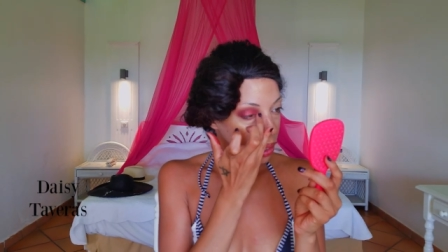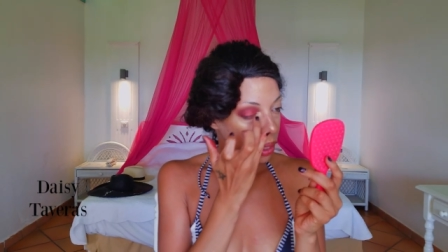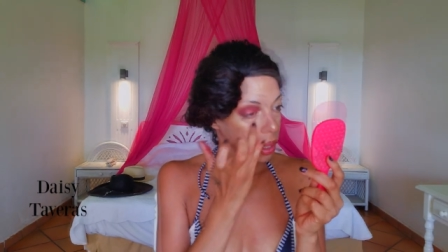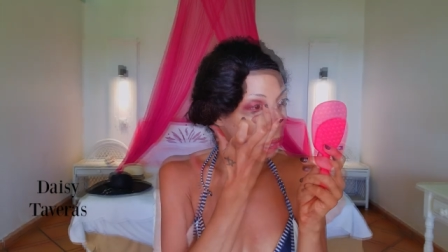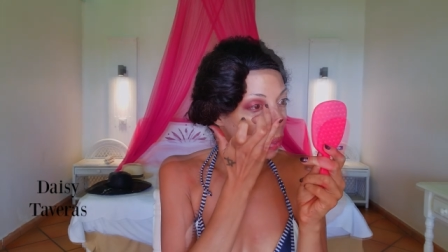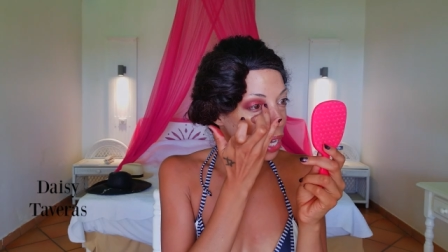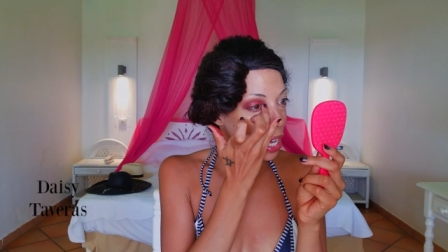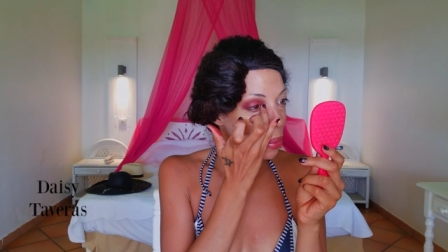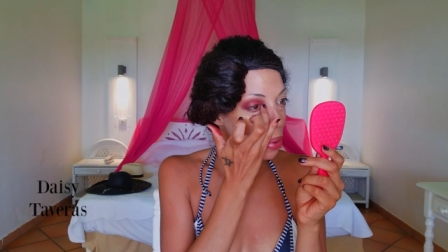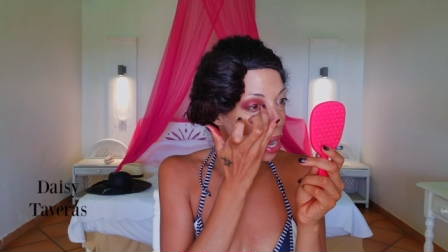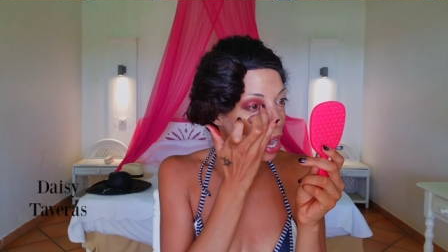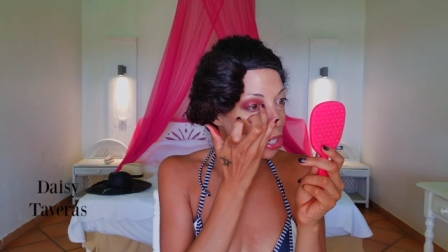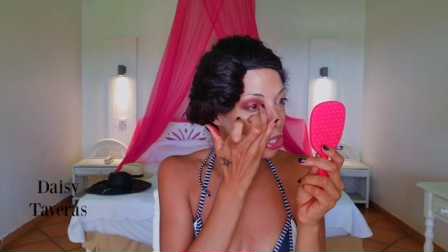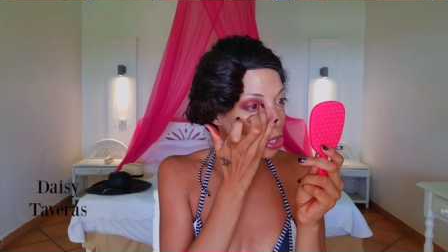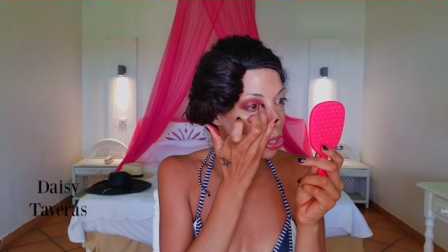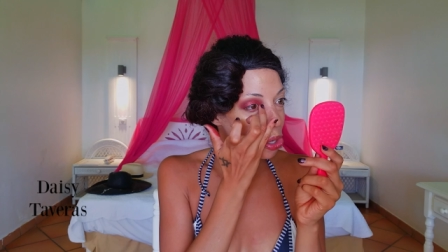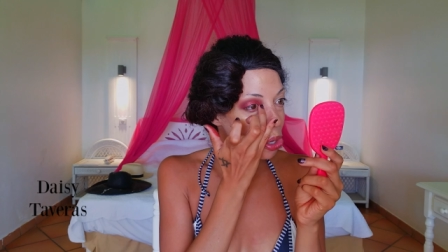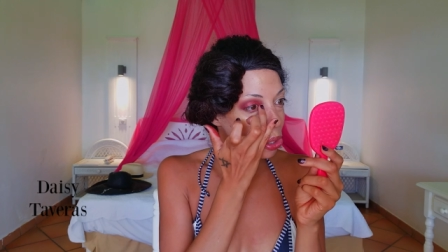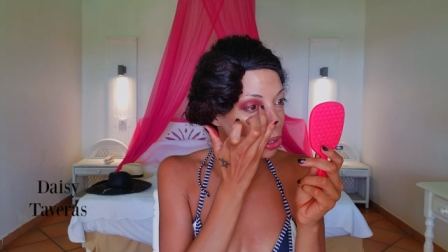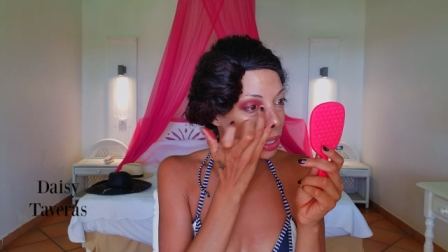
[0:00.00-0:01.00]
Babe, how are you
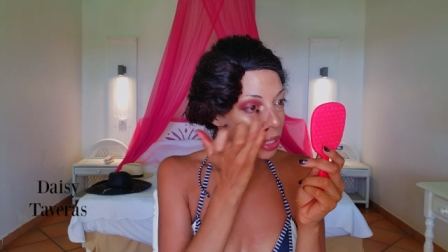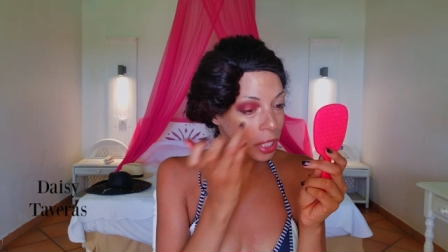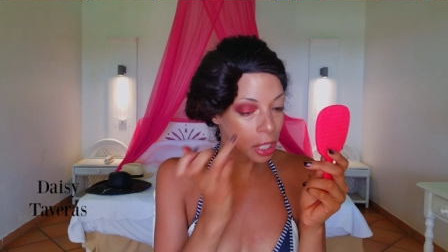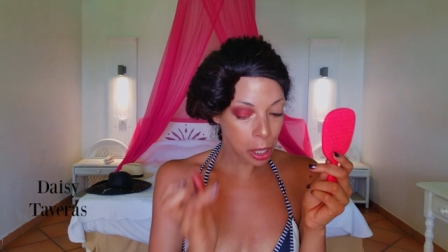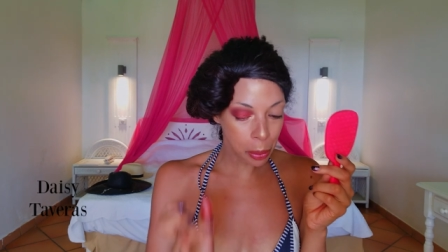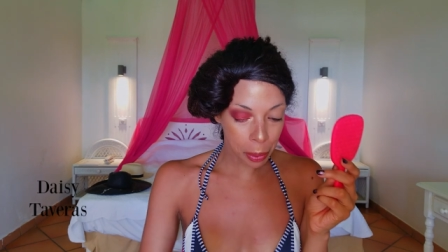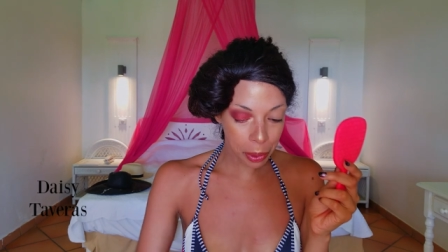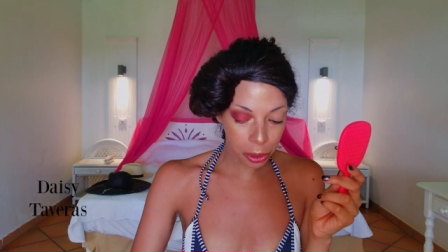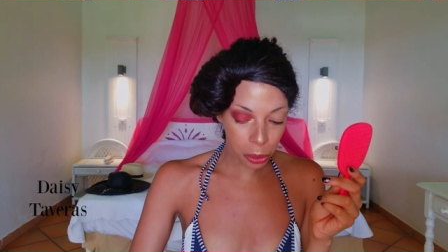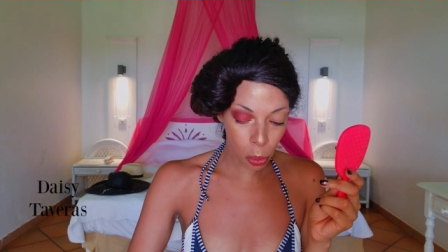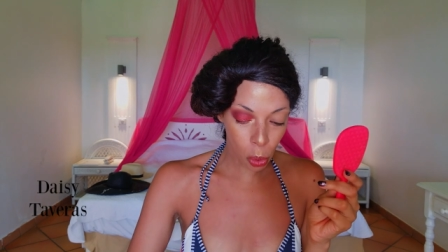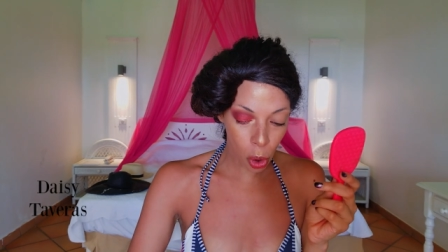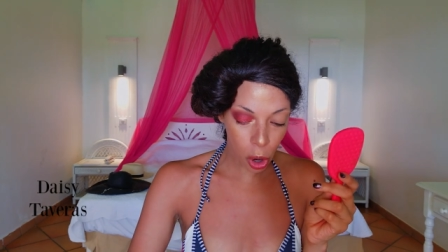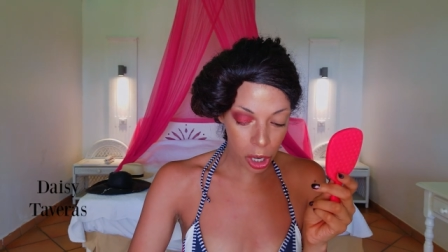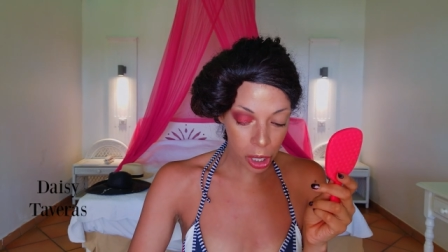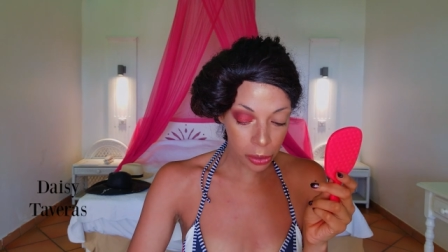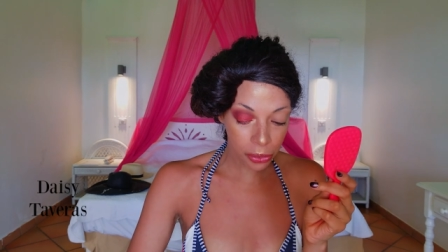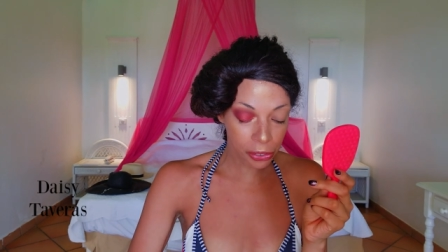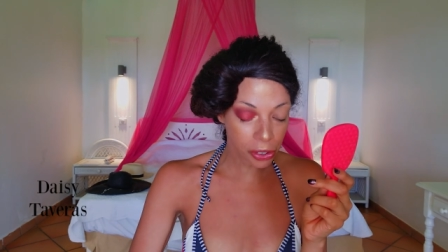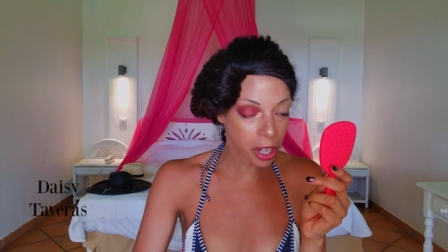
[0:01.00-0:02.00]
holding up on the
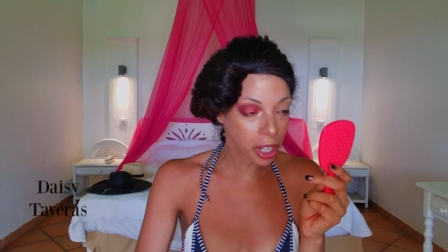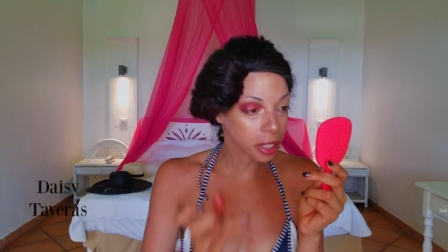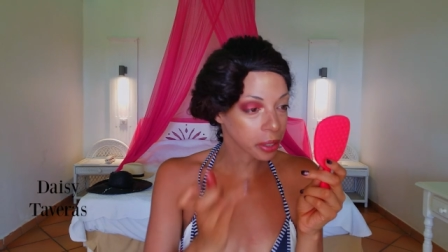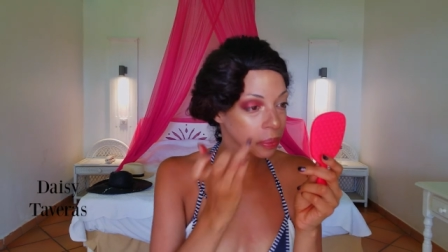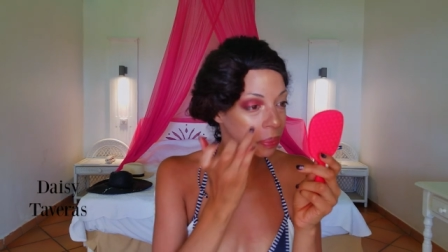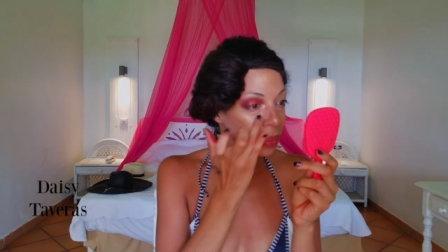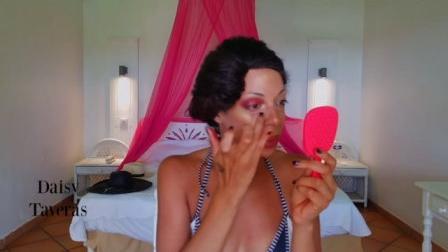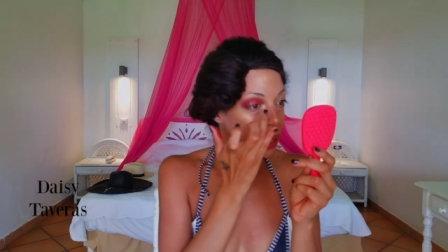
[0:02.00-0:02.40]
waterfront?